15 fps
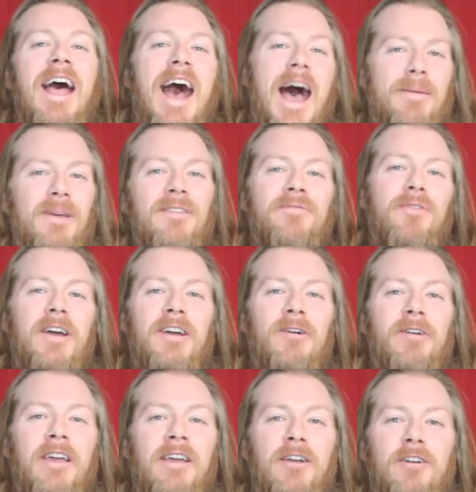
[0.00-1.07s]
Jaime En Fuego
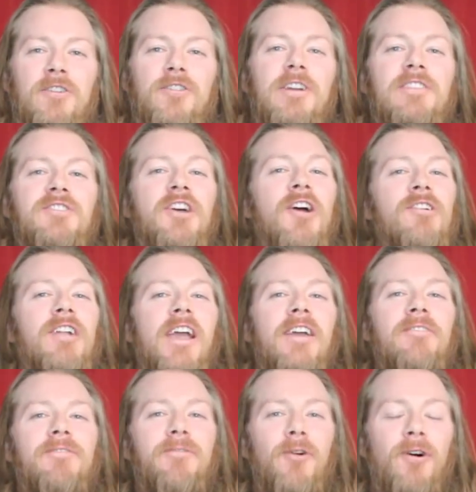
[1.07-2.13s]
here,
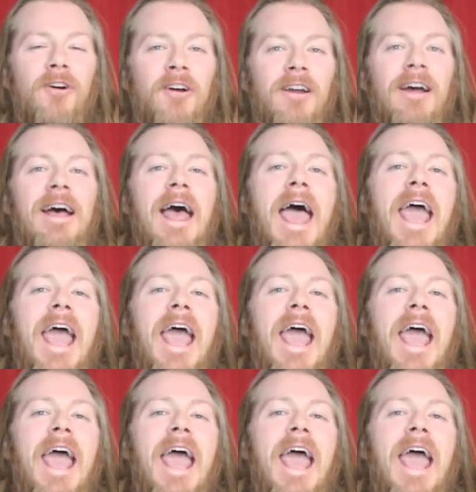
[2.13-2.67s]
returning for